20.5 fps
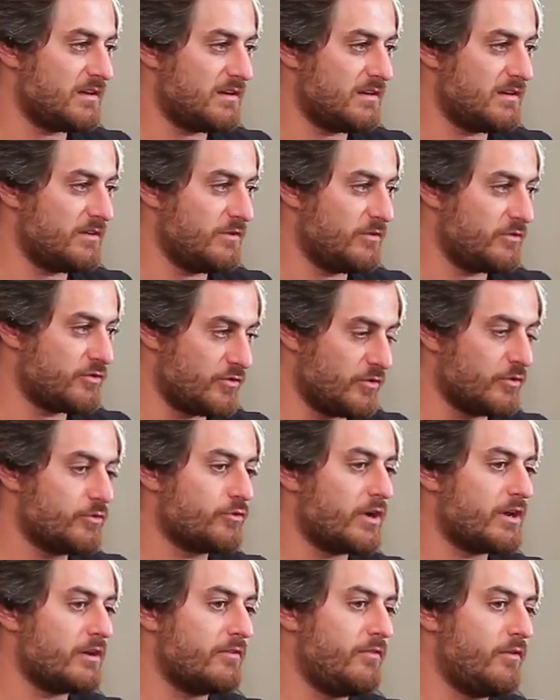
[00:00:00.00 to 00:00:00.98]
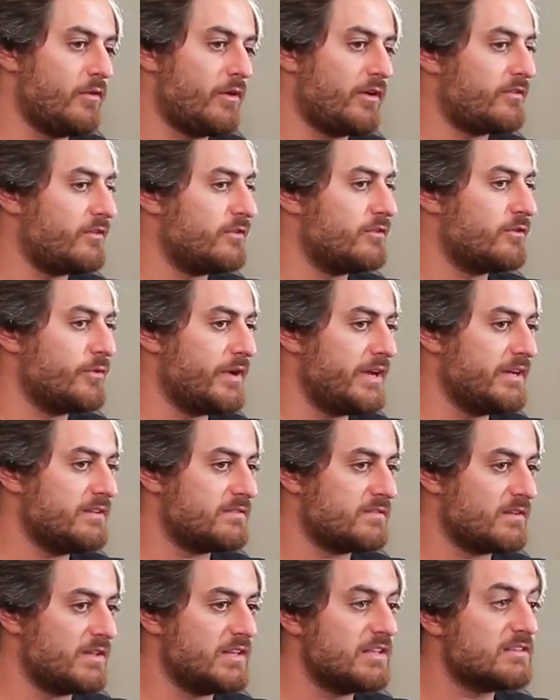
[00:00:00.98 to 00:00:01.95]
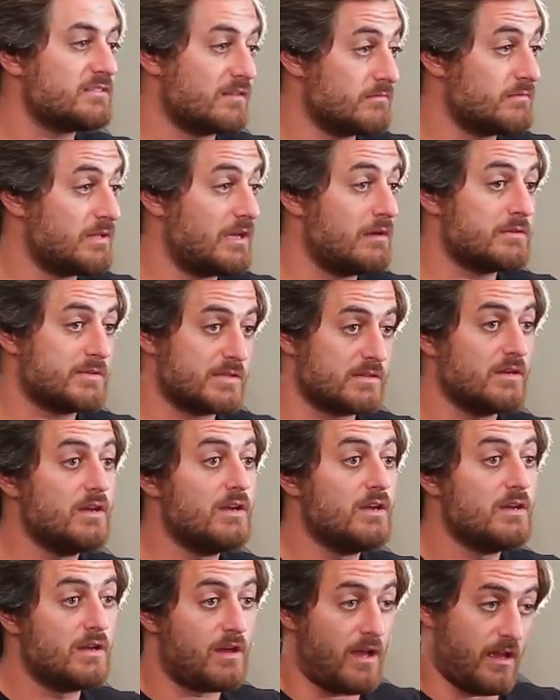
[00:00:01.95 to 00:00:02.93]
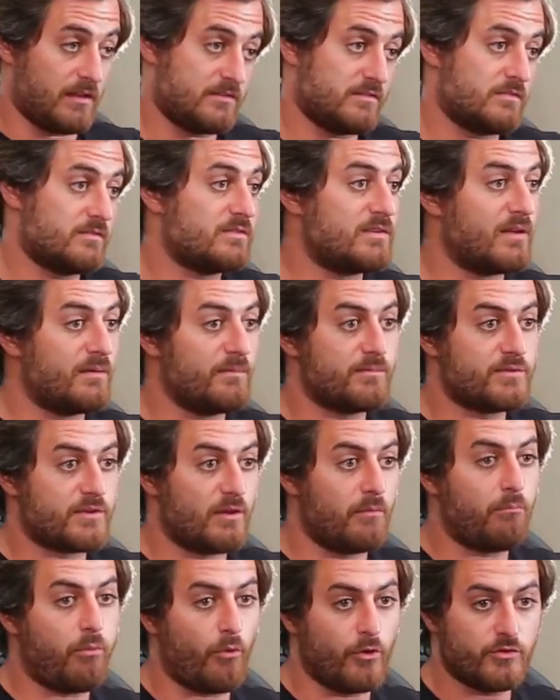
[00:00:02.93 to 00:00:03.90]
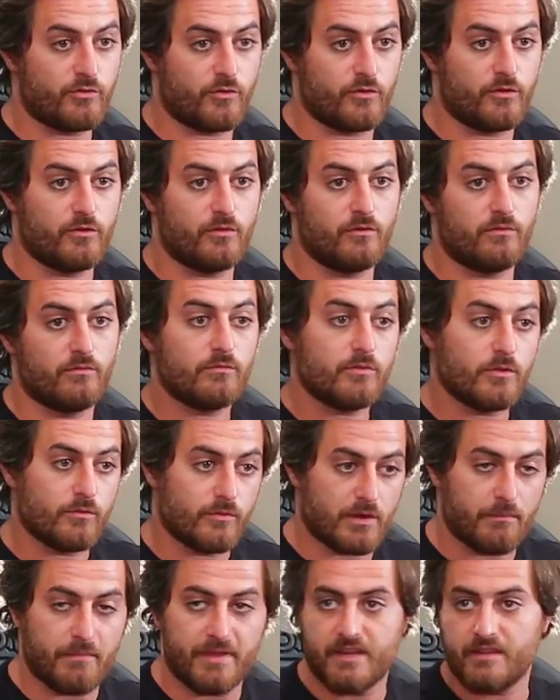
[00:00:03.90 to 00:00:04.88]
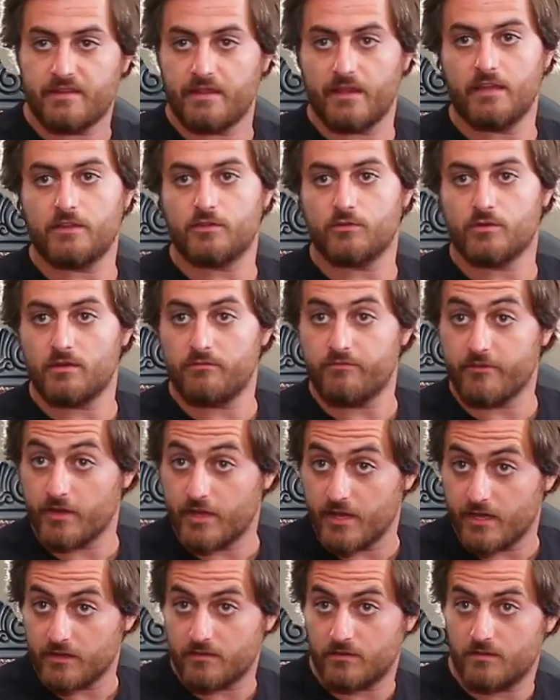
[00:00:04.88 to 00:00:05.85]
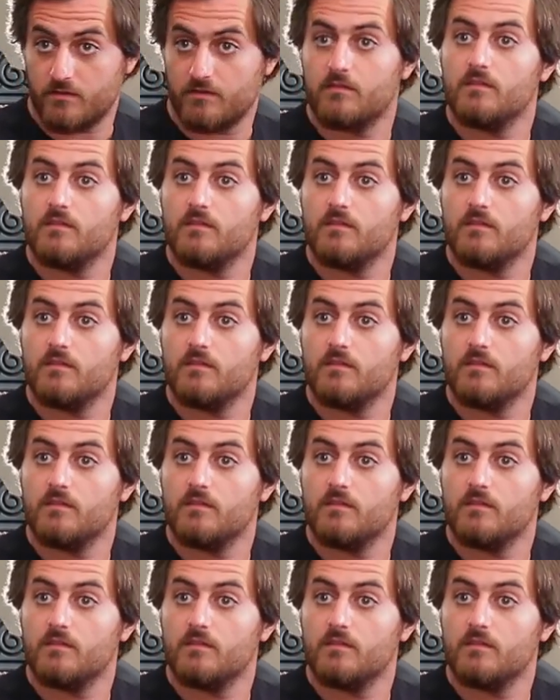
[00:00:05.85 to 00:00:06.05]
You try to focus on the race, and then sometimes at some points when you want to meditate, you want to forget,